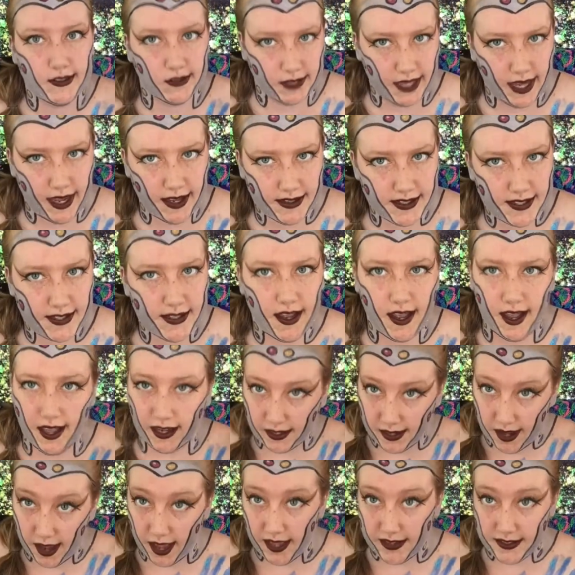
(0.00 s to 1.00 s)
get a
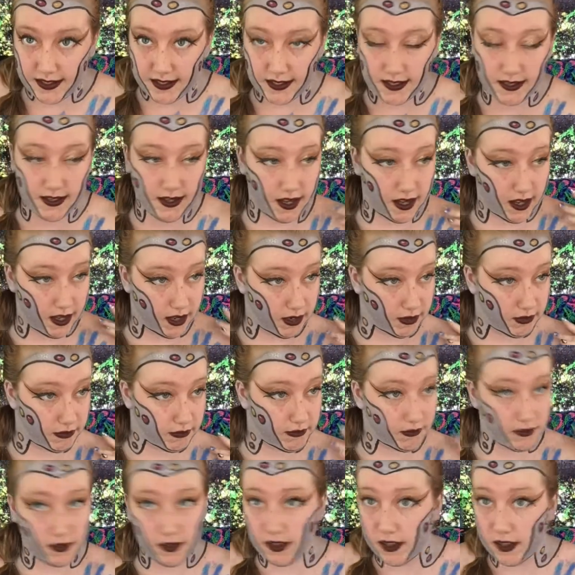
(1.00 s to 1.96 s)
cut of